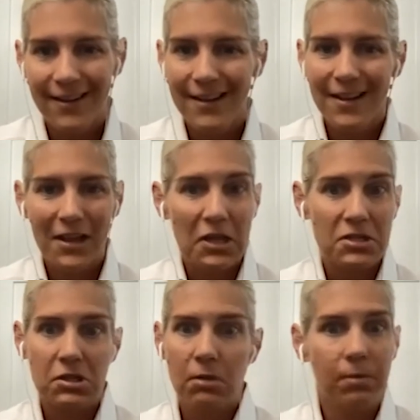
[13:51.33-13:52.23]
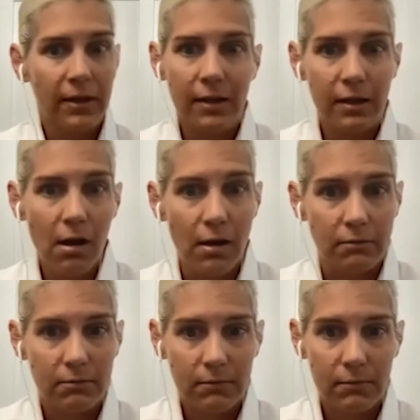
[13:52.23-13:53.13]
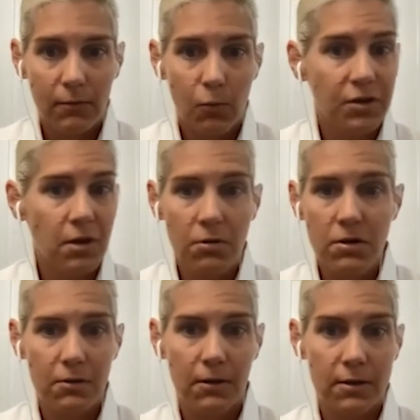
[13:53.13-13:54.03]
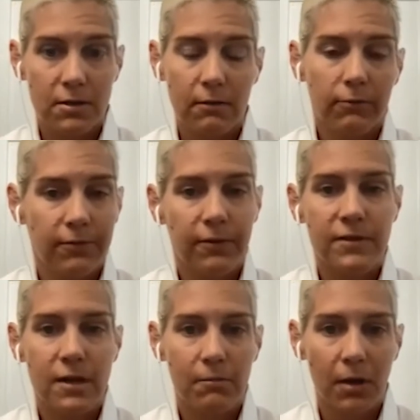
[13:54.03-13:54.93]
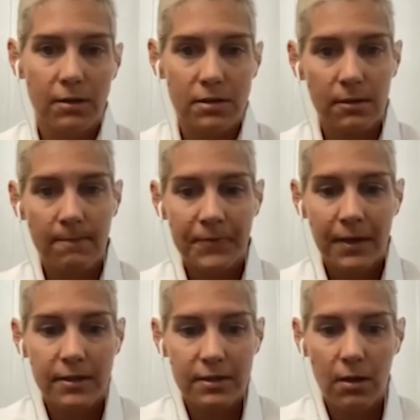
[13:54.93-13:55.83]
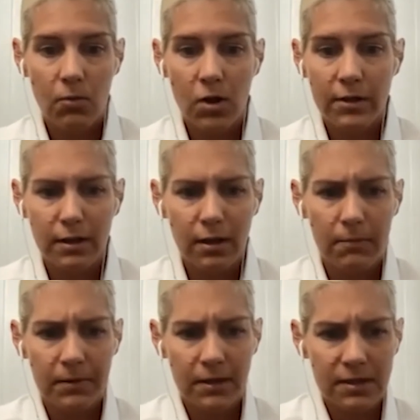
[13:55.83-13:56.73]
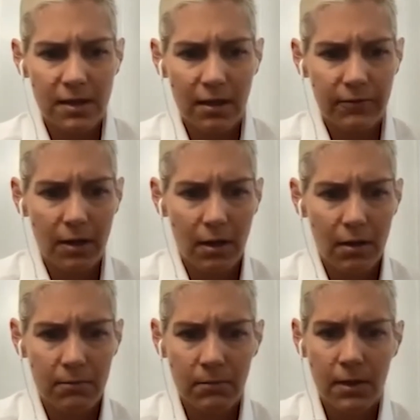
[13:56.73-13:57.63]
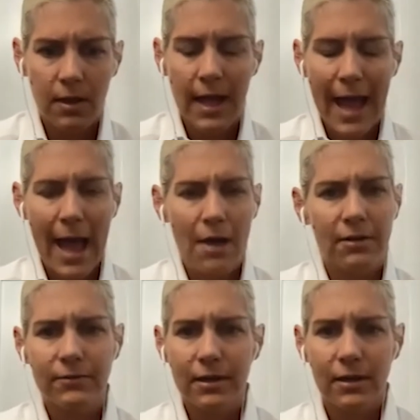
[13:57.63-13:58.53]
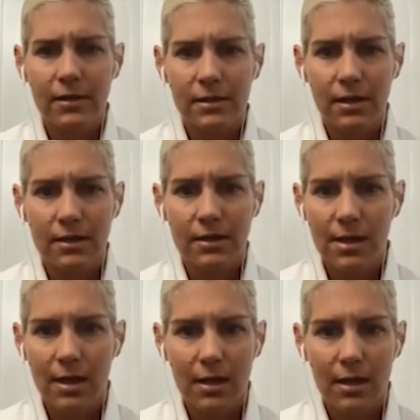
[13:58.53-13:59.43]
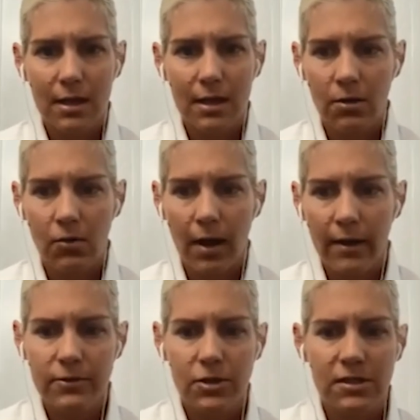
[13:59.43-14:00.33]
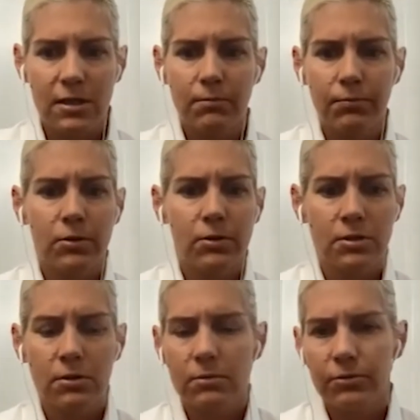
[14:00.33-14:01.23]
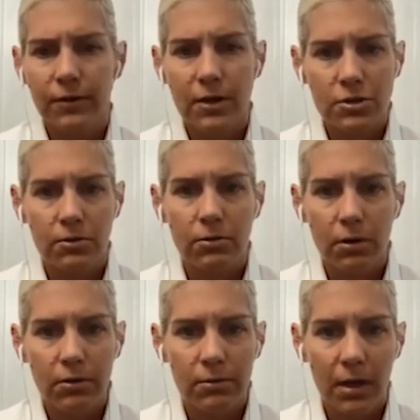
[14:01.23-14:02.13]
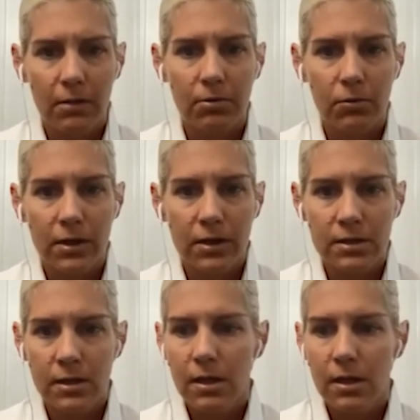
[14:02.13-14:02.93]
is completely gone with no notice for 15 months. And so what the companies have come out of this is that, I've just seen personal and professional growth in my employees